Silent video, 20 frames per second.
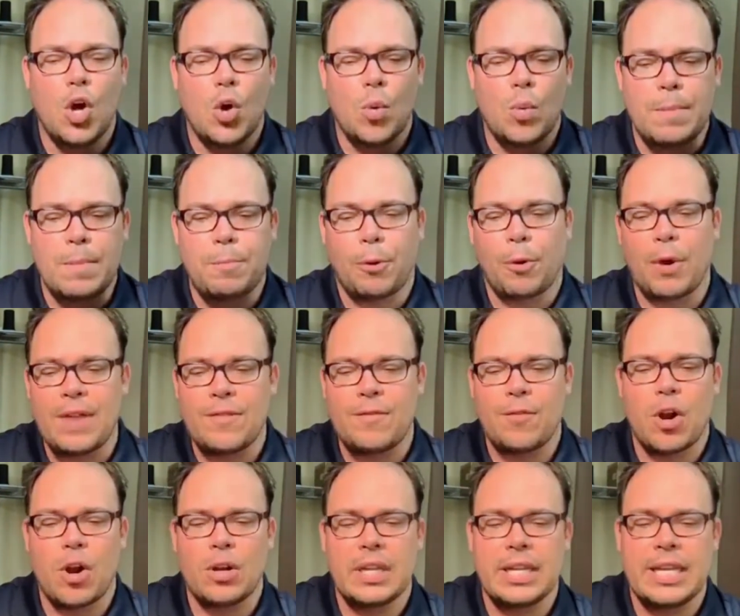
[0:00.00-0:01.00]
We pray for
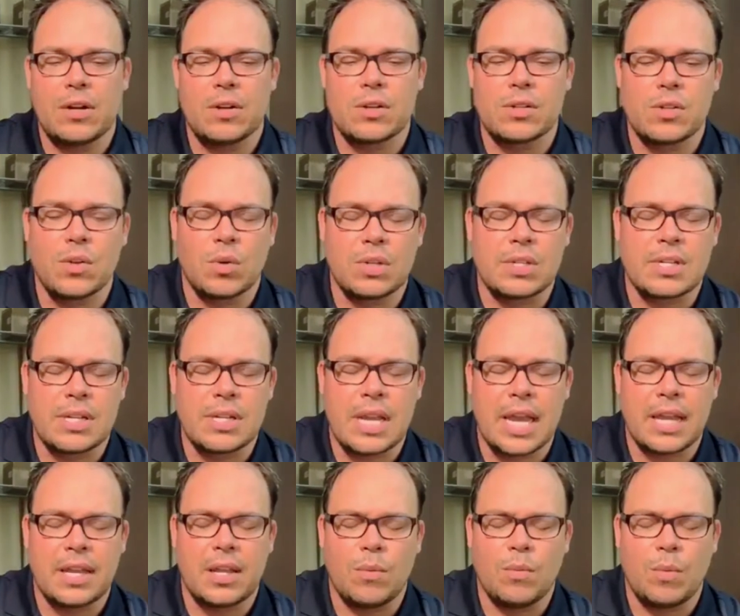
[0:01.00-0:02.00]
our leaders, Lord,
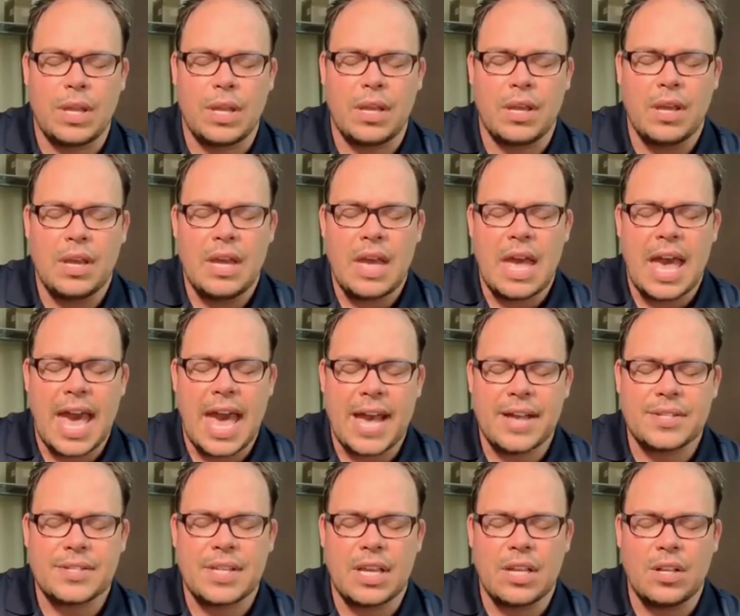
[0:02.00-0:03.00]
tonight. And we
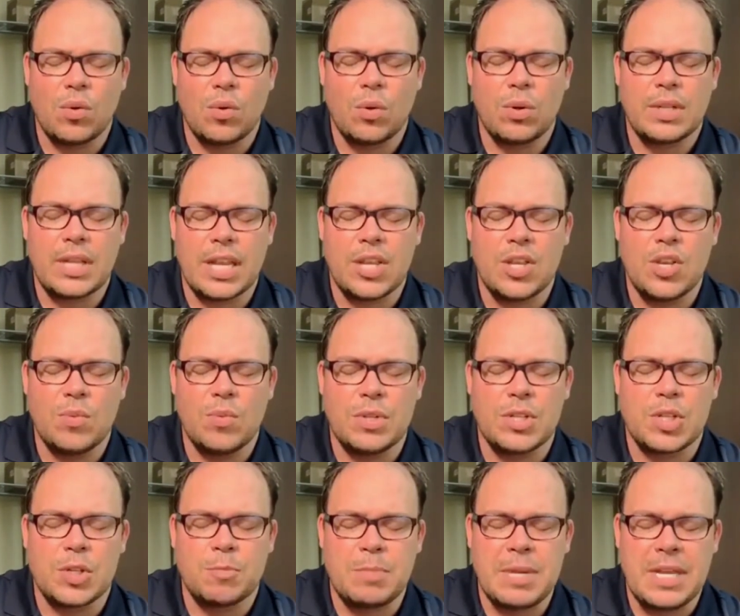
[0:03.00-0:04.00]
ask that, Lord, that you would
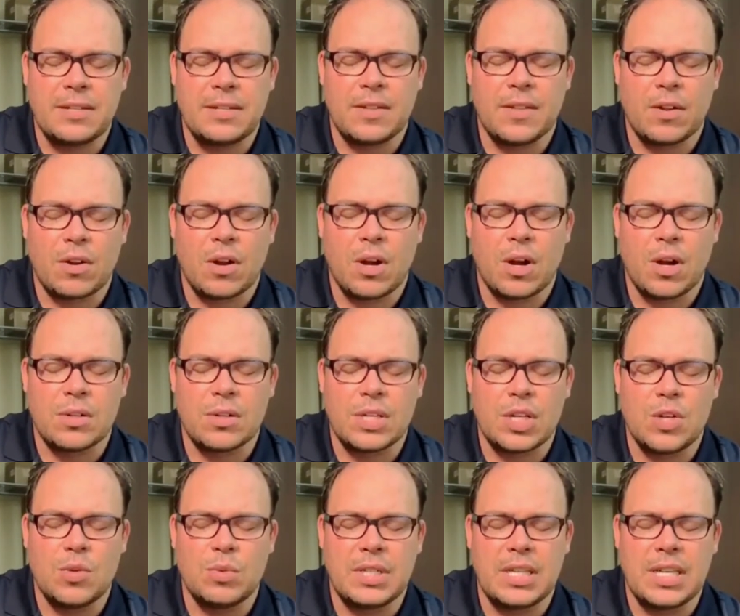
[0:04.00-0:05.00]
speak to their hearts, that
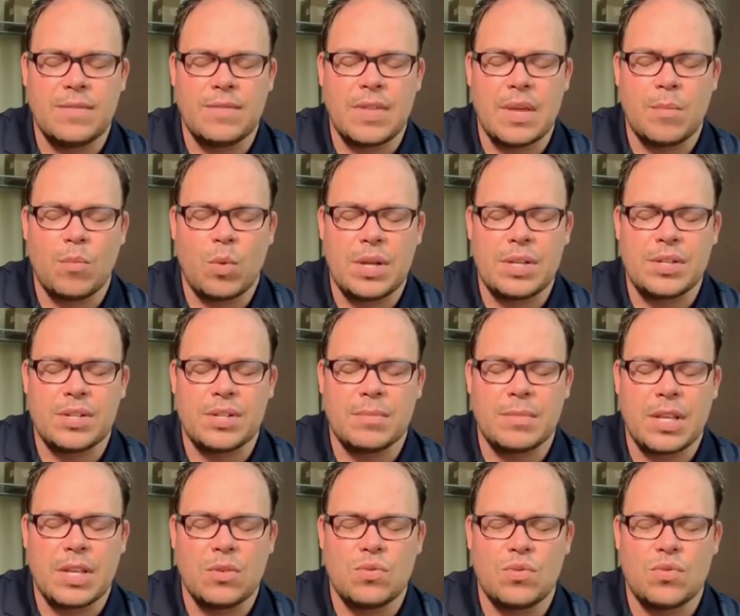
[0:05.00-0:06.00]
you would give them wisdom,
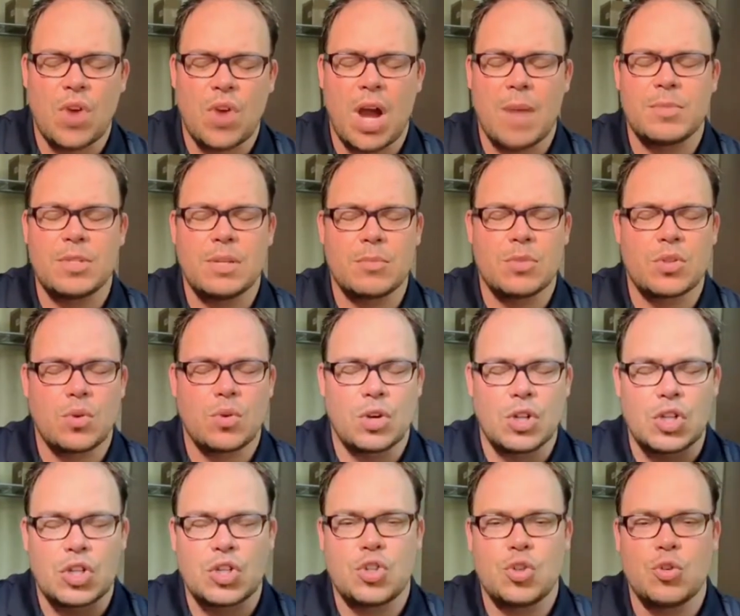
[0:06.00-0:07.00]
that you drop some sort of
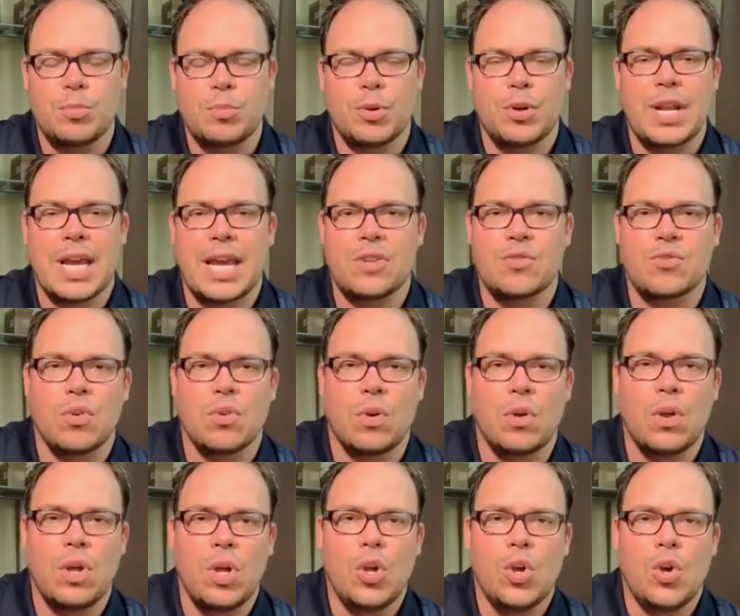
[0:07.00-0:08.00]

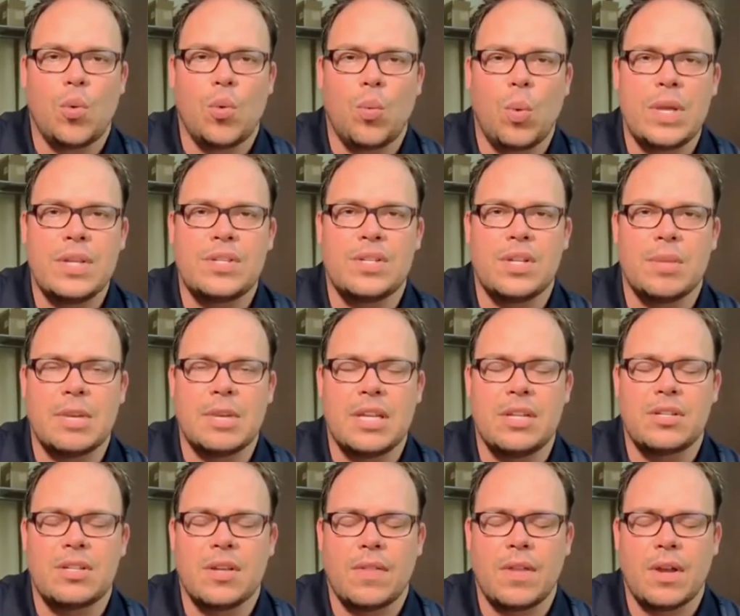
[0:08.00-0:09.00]
supernatural wisdom
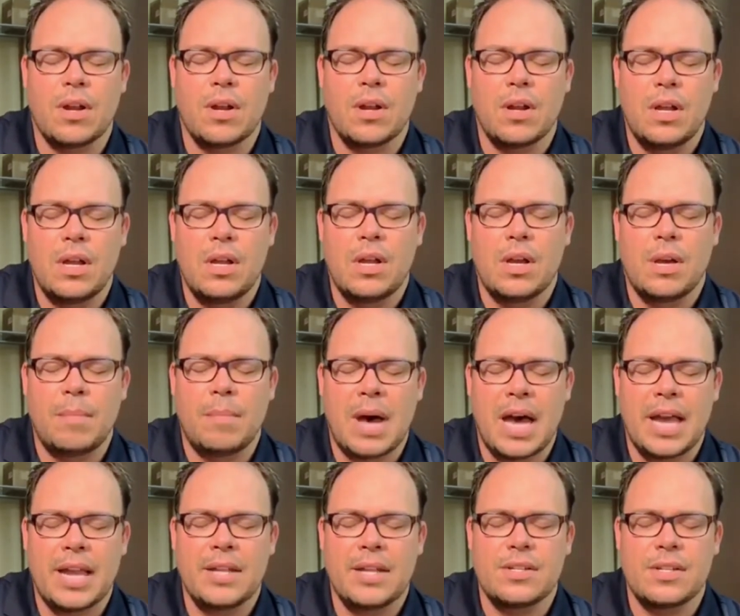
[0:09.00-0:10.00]
into their
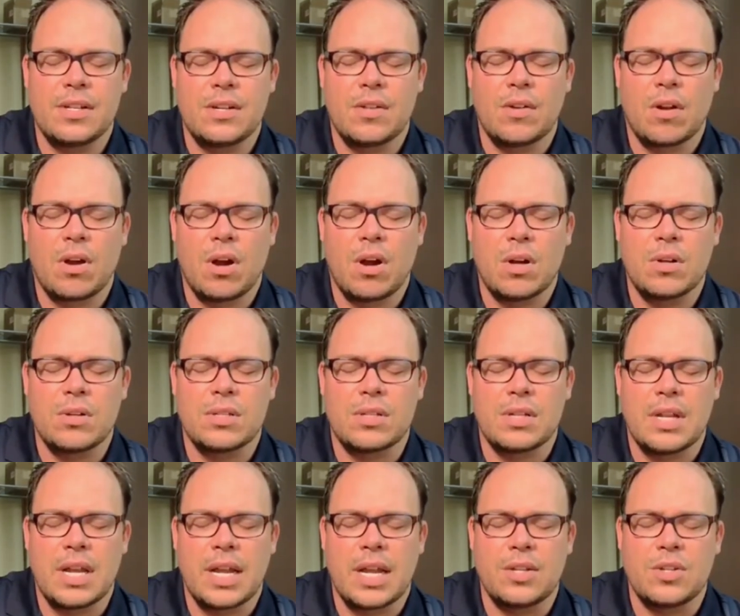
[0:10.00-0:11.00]
minds, into their hearts
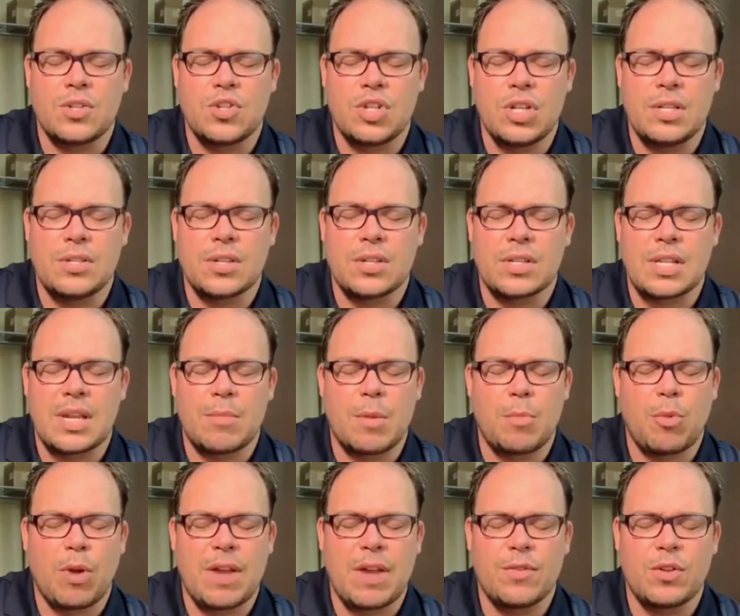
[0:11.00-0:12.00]
tonight. In Jesus' name, we
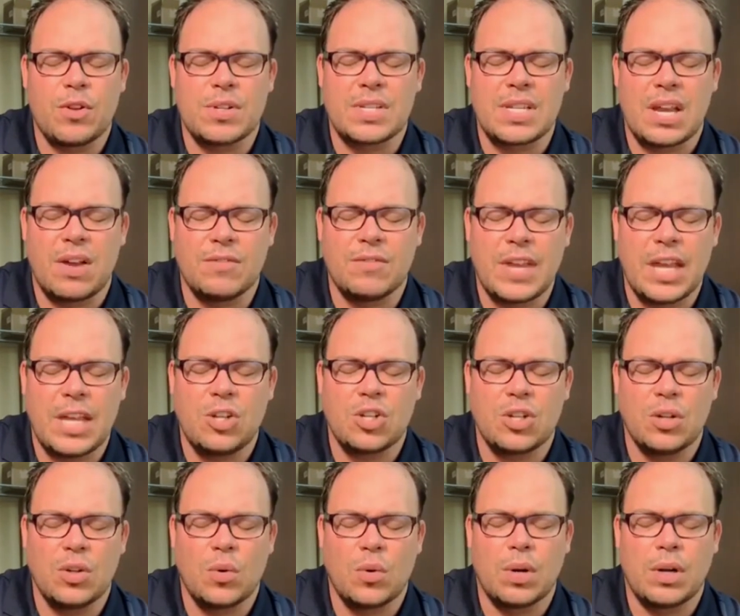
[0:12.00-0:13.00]
pray for their
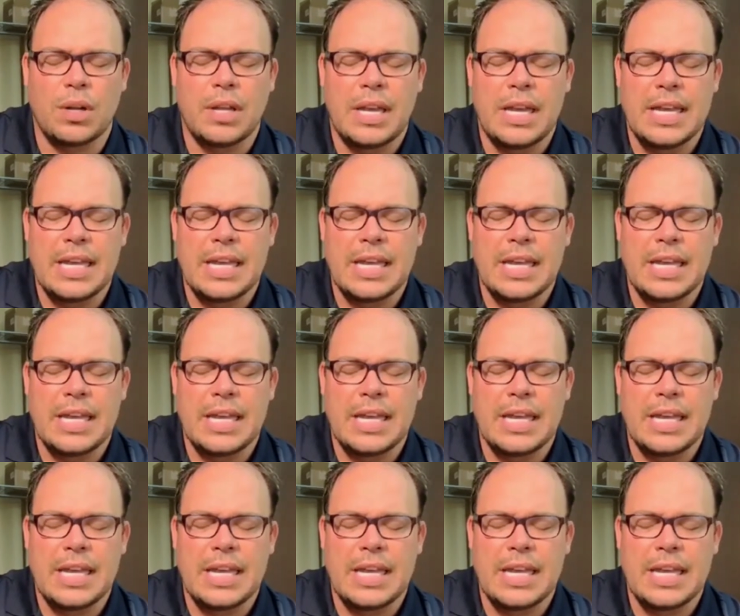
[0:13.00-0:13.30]
salvation, Lord.